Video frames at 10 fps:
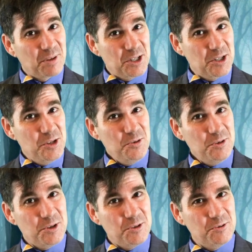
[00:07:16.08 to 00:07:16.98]
But you
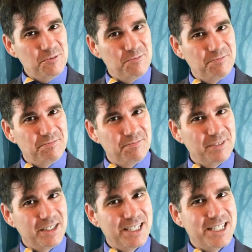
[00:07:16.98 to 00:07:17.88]
do.
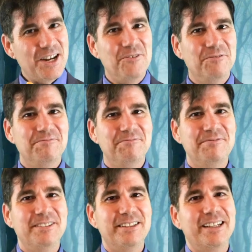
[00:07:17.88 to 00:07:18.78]
So,
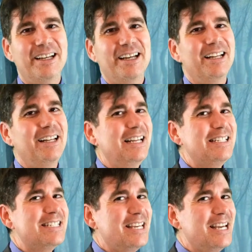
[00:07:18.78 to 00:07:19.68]

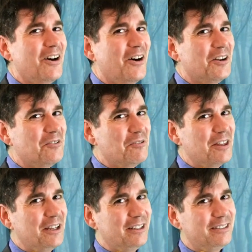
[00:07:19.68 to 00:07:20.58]
let's get on.
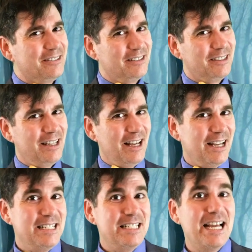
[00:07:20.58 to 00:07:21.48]

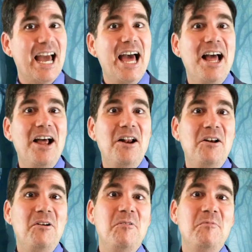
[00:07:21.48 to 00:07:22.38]
Tell